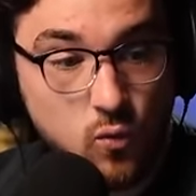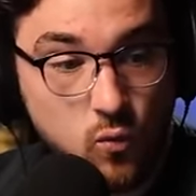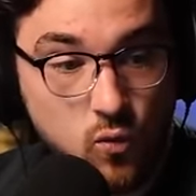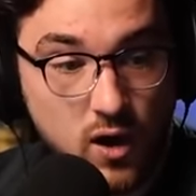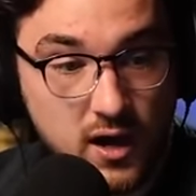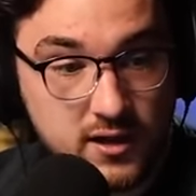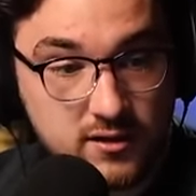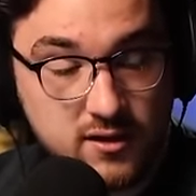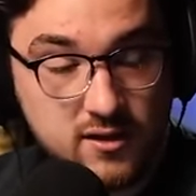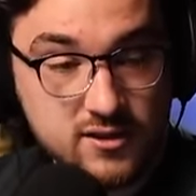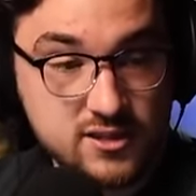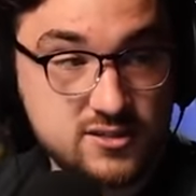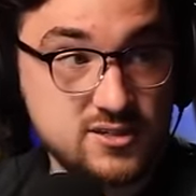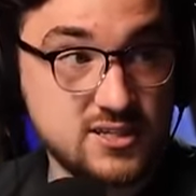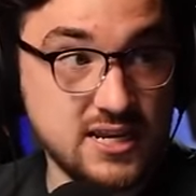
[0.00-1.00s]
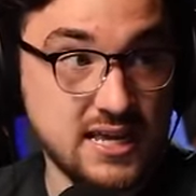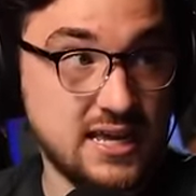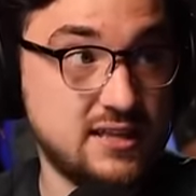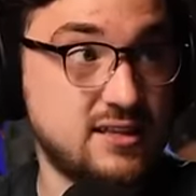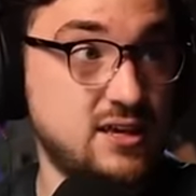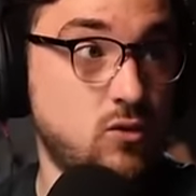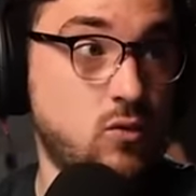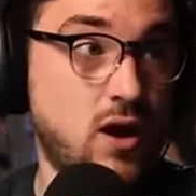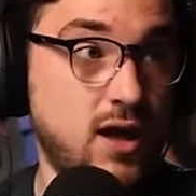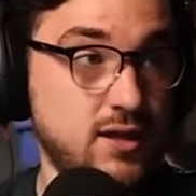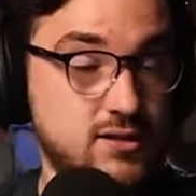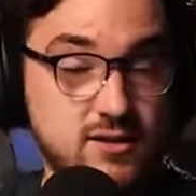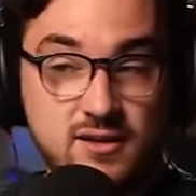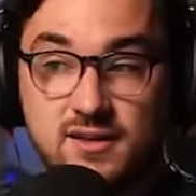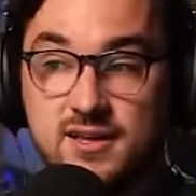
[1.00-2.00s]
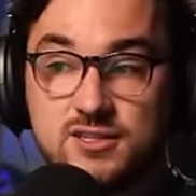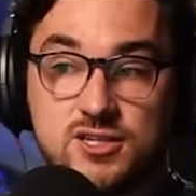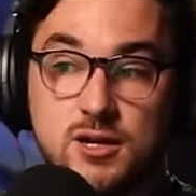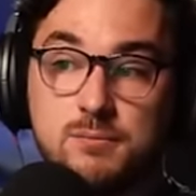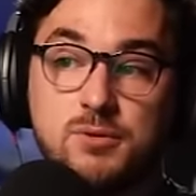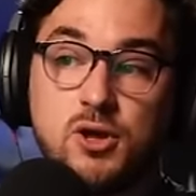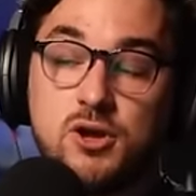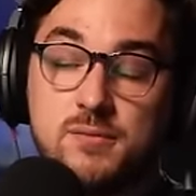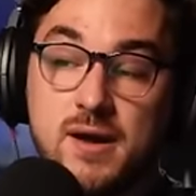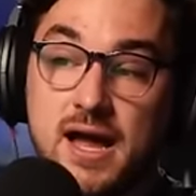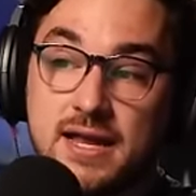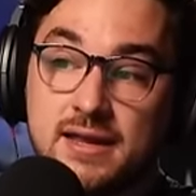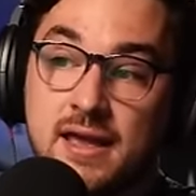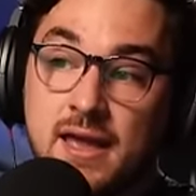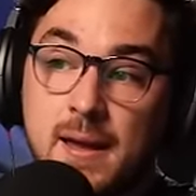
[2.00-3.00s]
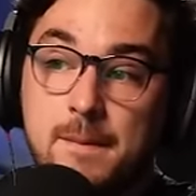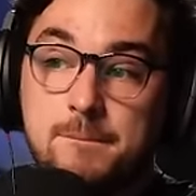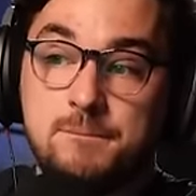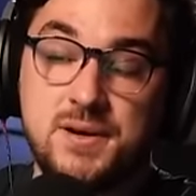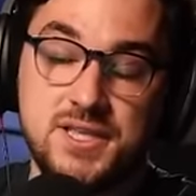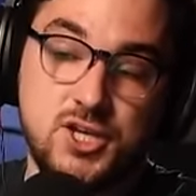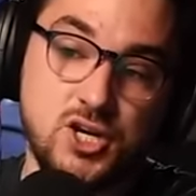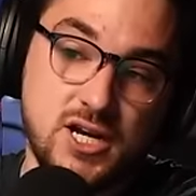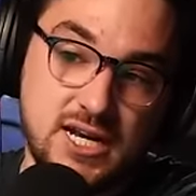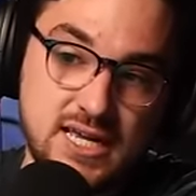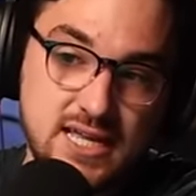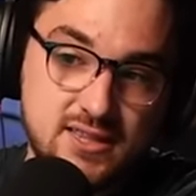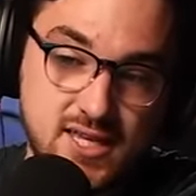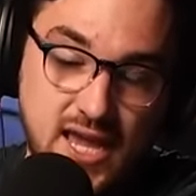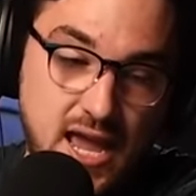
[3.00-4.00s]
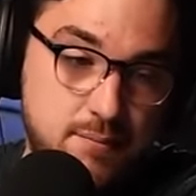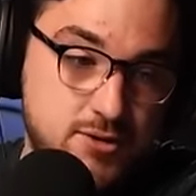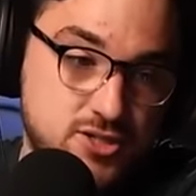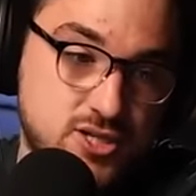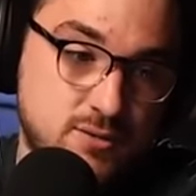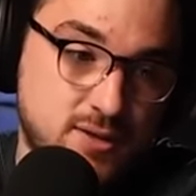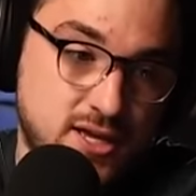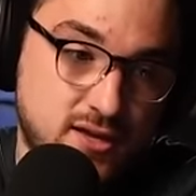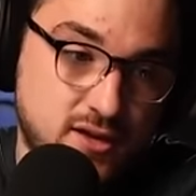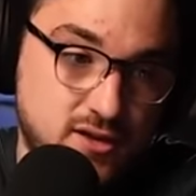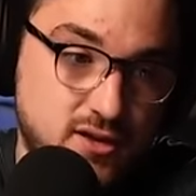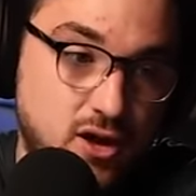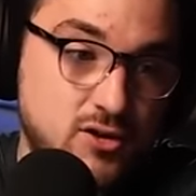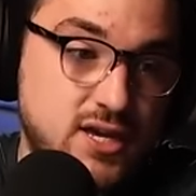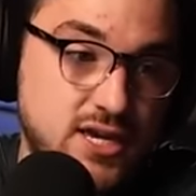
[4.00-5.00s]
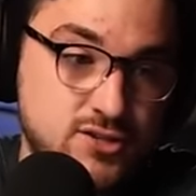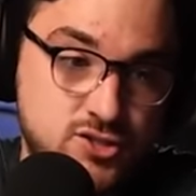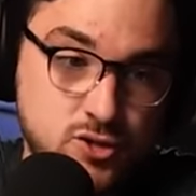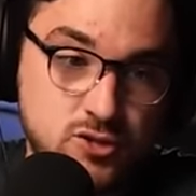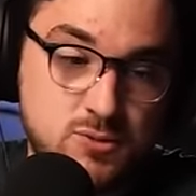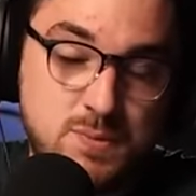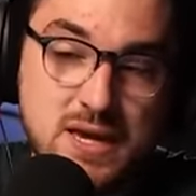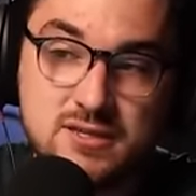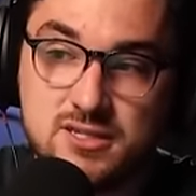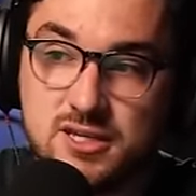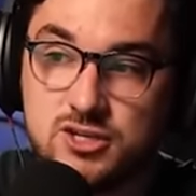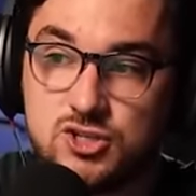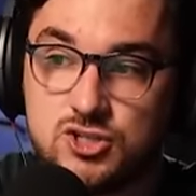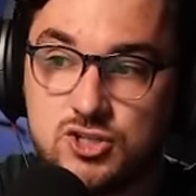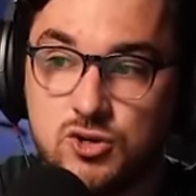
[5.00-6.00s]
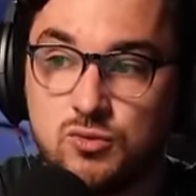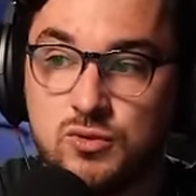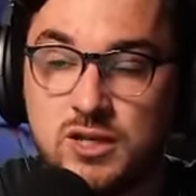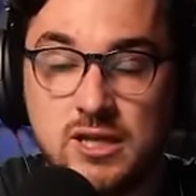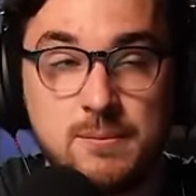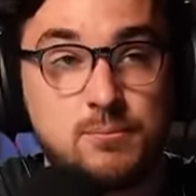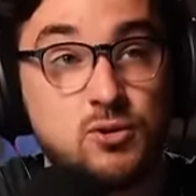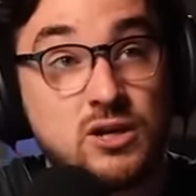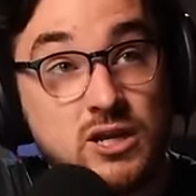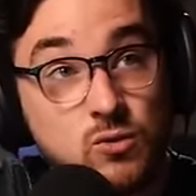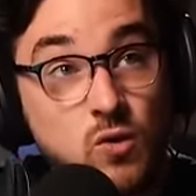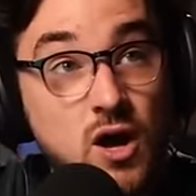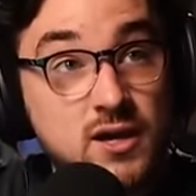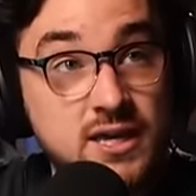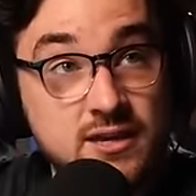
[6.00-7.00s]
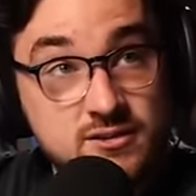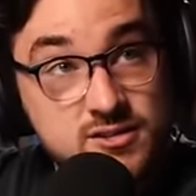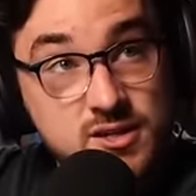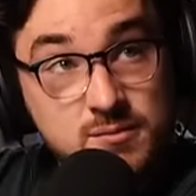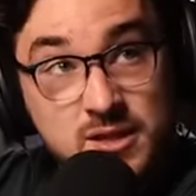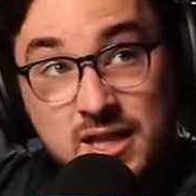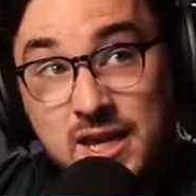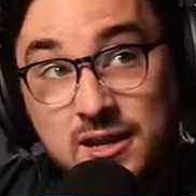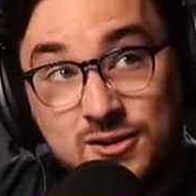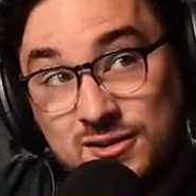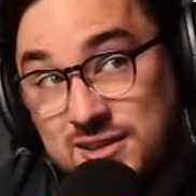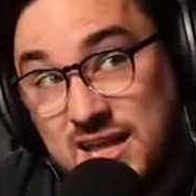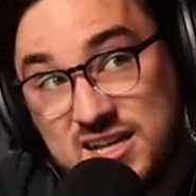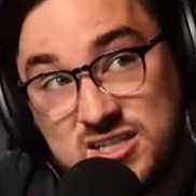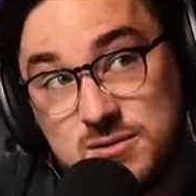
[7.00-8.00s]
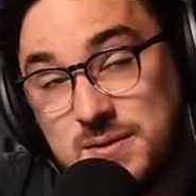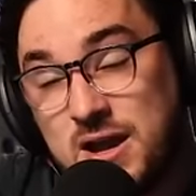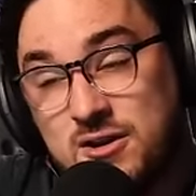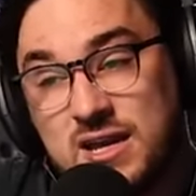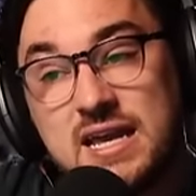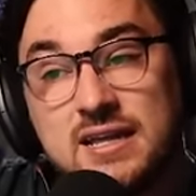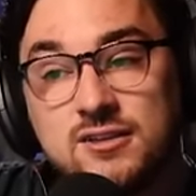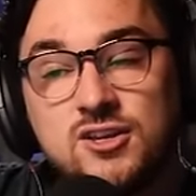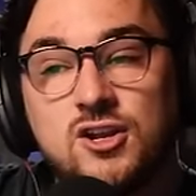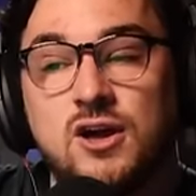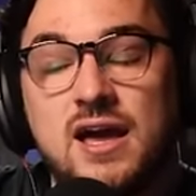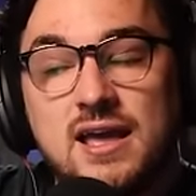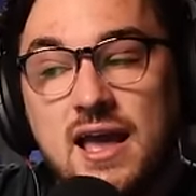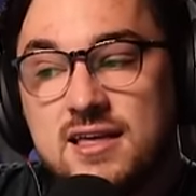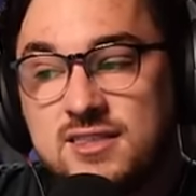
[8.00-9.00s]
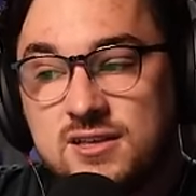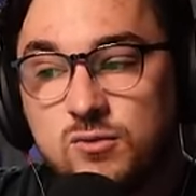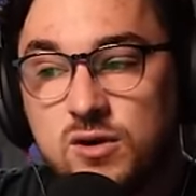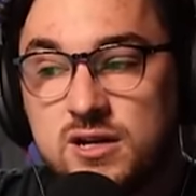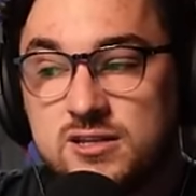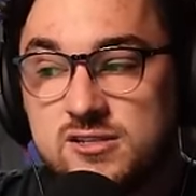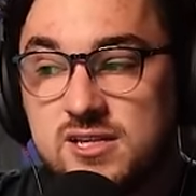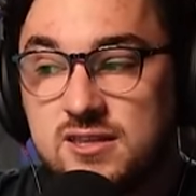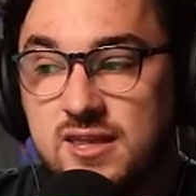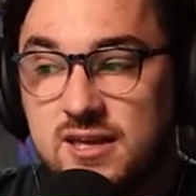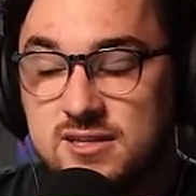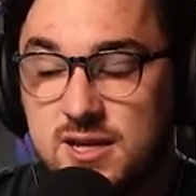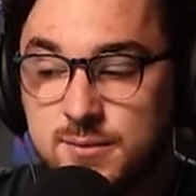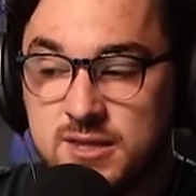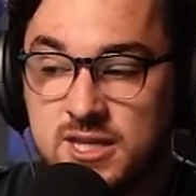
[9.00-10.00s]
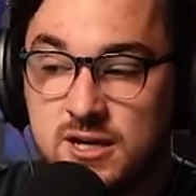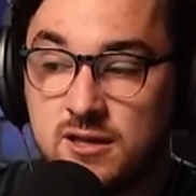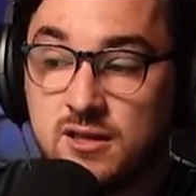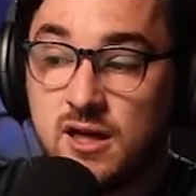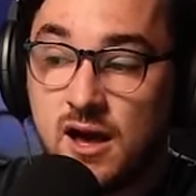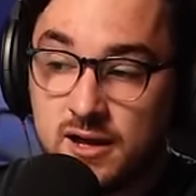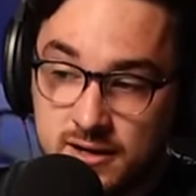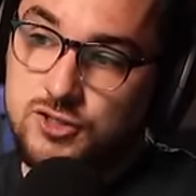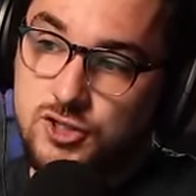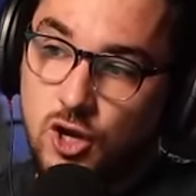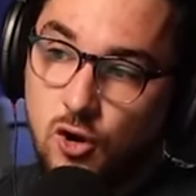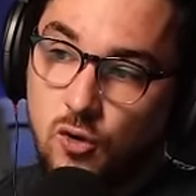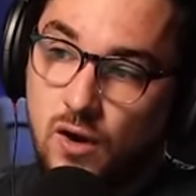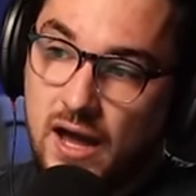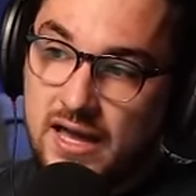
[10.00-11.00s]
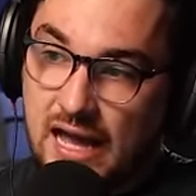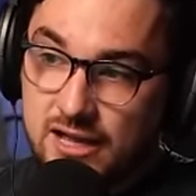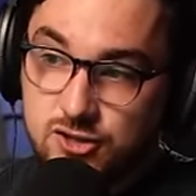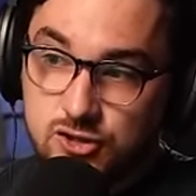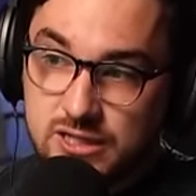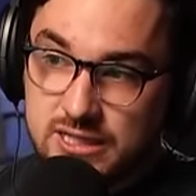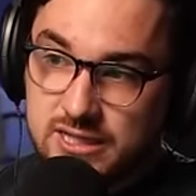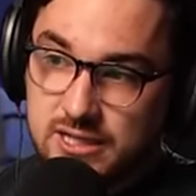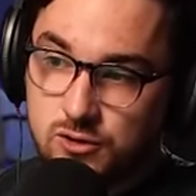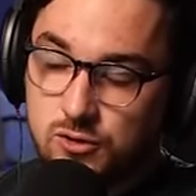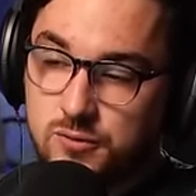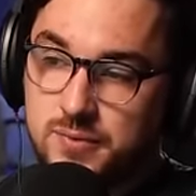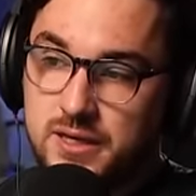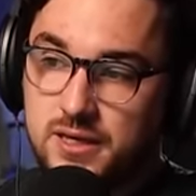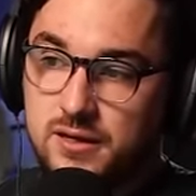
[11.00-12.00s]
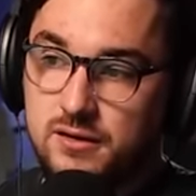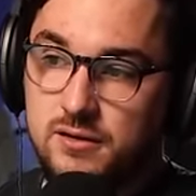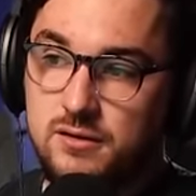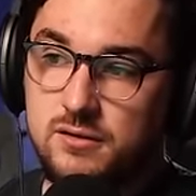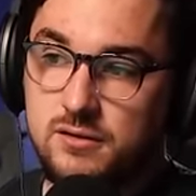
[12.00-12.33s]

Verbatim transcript: What? This is an indie. What? It's going to blow your mind, but you're going to get the game and it's going to be like, okay, so it's basically just a really pretty walking simulator and that's about it. You know, I, I think we're going to see that type of thing a lot. So I, I do think there will be